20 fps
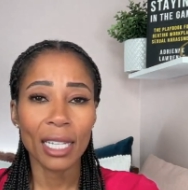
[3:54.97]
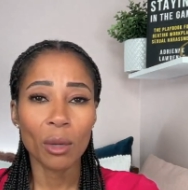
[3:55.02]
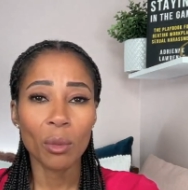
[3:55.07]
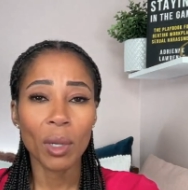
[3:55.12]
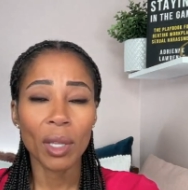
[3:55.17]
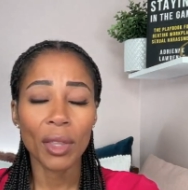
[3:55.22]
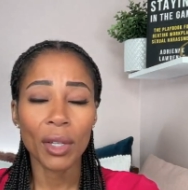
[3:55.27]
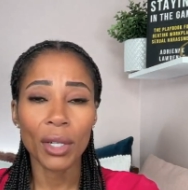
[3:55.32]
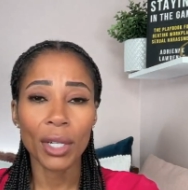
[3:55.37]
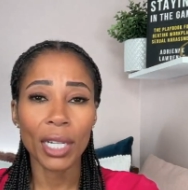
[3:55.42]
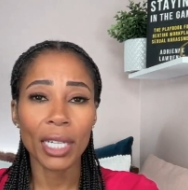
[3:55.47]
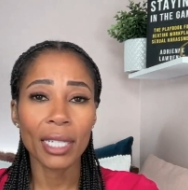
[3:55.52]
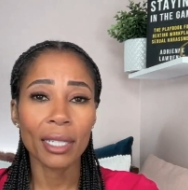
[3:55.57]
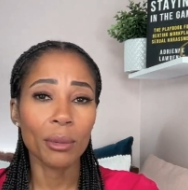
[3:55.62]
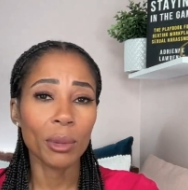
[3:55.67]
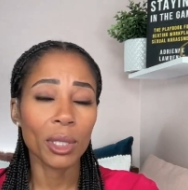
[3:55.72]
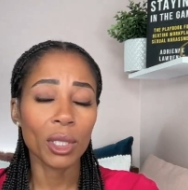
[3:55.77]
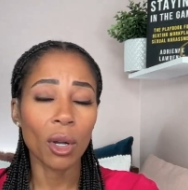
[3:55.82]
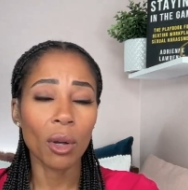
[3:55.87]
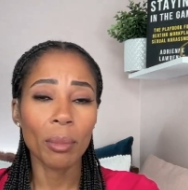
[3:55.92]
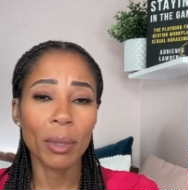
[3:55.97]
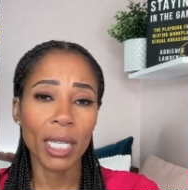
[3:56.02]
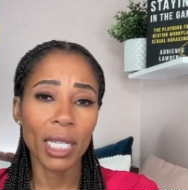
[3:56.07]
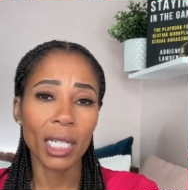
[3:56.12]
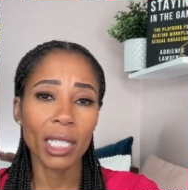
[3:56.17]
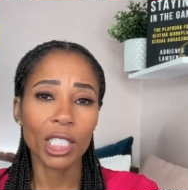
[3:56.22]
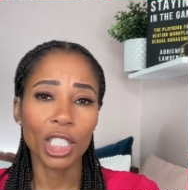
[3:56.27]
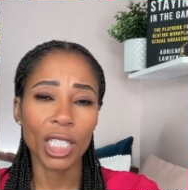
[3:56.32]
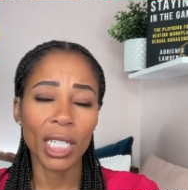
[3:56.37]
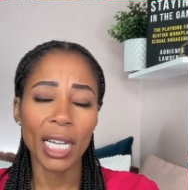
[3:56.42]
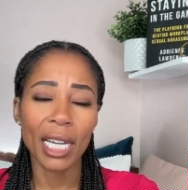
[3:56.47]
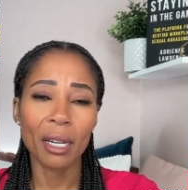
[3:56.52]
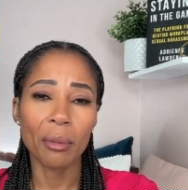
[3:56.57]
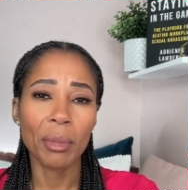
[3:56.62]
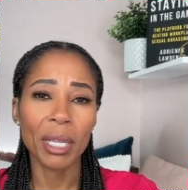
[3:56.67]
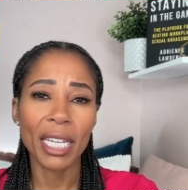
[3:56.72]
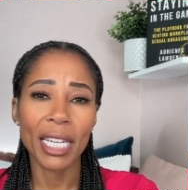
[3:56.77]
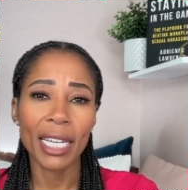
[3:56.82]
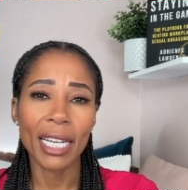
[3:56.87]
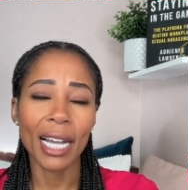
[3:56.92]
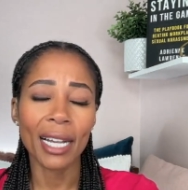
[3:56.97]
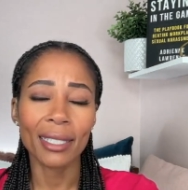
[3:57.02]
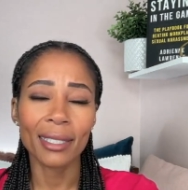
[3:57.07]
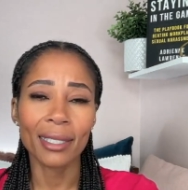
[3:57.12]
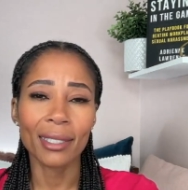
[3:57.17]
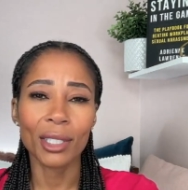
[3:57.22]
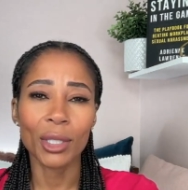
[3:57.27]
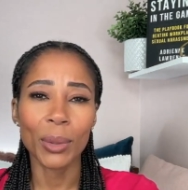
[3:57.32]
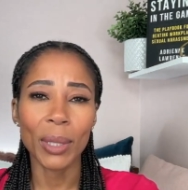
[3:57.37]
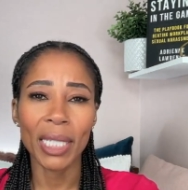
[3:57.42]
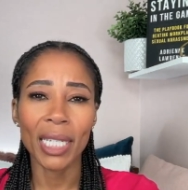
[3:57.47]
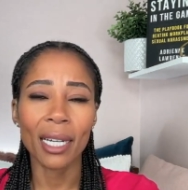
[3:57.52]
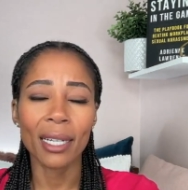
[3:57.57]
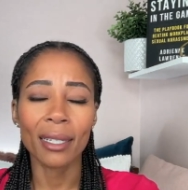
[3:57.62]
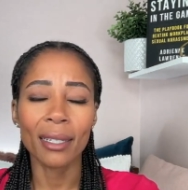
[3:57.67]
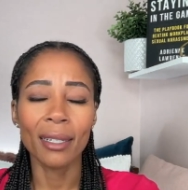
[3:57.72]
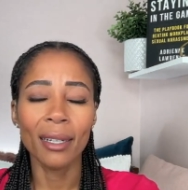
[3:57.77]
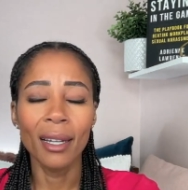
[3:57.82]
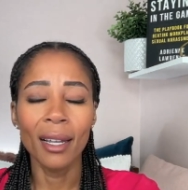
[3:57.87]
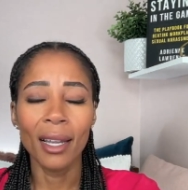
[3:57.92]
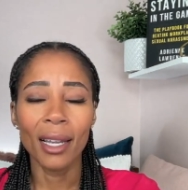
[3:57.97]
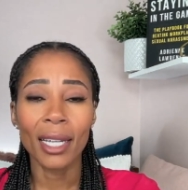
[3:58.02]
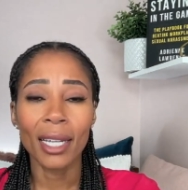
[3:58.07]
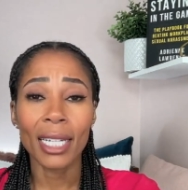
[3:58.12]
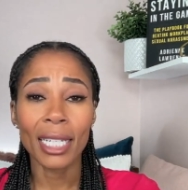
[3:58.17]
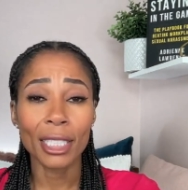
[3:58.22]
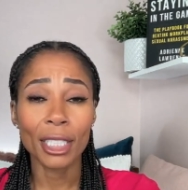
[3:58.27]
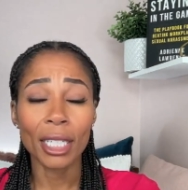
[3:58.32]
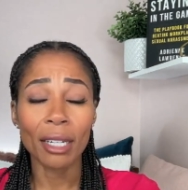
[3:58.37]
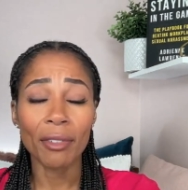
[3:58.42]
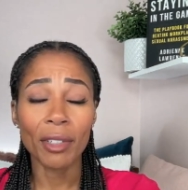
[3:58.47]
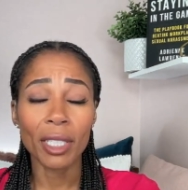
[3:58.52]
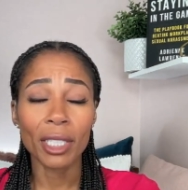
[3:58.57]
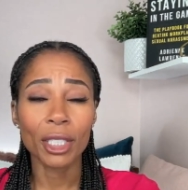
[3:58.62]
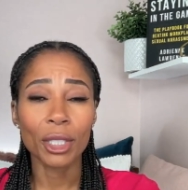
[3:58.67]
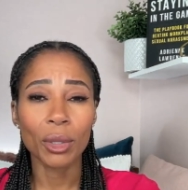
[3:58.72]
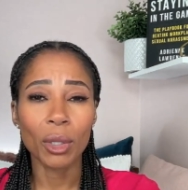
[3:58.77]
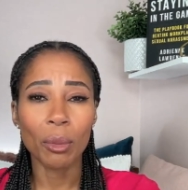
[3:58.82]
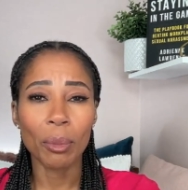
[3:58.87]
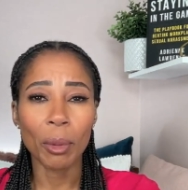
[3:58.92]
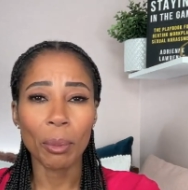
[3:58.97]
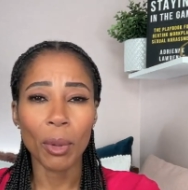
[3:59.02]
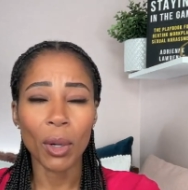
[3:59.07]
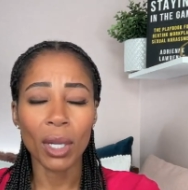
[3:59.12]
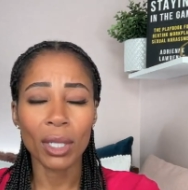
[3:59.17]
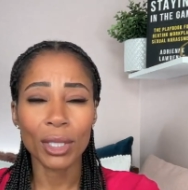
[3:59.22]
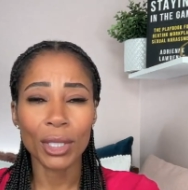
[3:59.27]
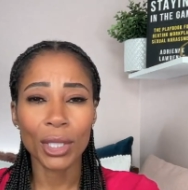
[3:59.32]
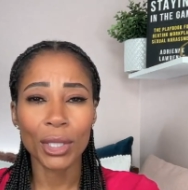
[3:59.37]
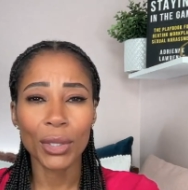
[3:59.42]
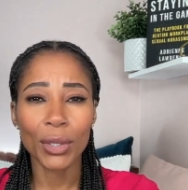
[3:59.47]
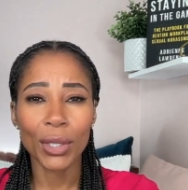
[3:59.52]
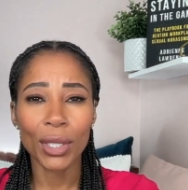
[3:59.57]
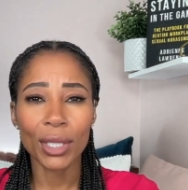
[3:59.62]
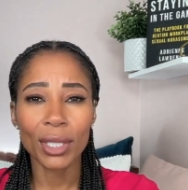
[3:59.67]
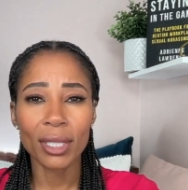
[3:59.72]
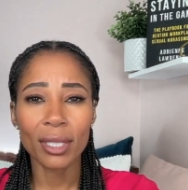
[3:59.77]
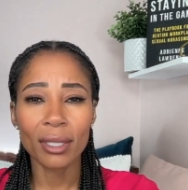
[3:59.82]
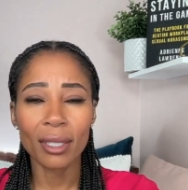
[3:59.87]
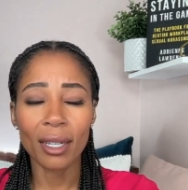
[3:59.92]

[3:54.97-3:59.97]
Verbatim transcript: with her and it was all because she had immediate access to a gun. And I definitely do hope the prosecutors